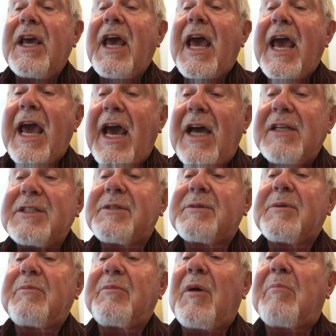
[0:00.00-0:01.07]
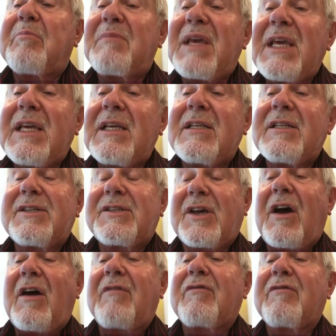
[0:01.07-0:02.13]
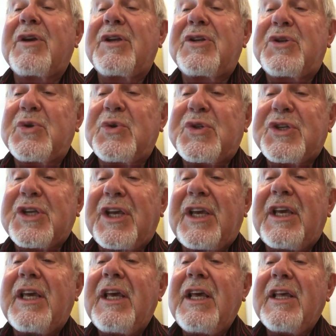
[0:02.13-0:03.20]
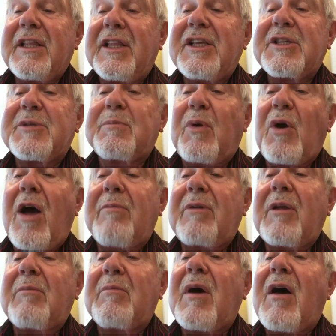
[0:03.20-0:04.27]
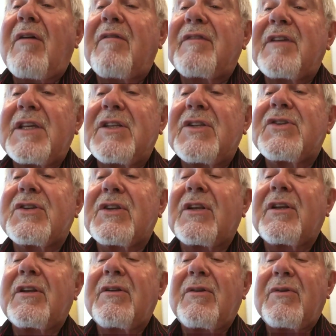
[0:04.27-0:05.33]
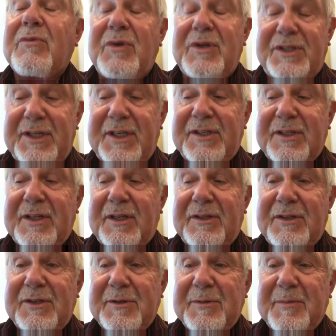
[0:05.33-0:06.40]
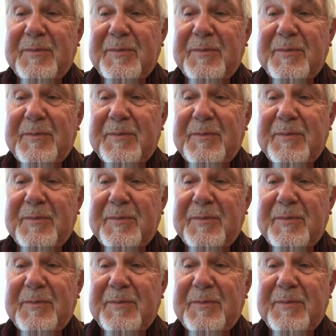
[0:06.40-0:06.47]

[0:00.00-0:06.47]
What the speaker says: as the means of reducing this problem of insulin resistance.